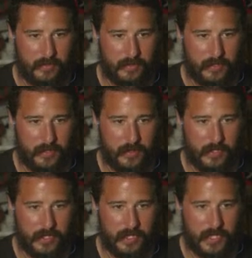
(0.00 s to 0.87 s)

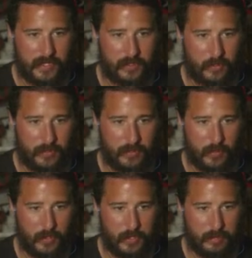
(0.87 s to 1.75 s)
usually I go with an
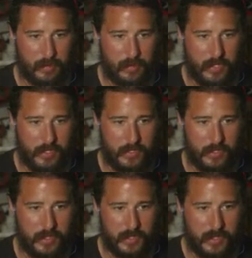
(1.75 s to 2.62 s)
Oregon boy,
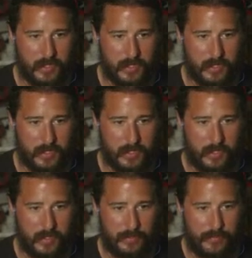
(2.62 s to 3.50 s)

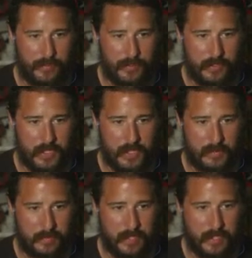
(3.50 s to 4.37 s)
the first
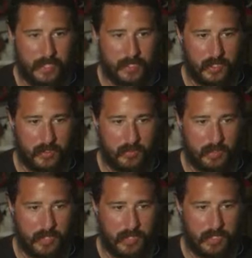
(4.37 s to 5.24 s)
team I gotta go with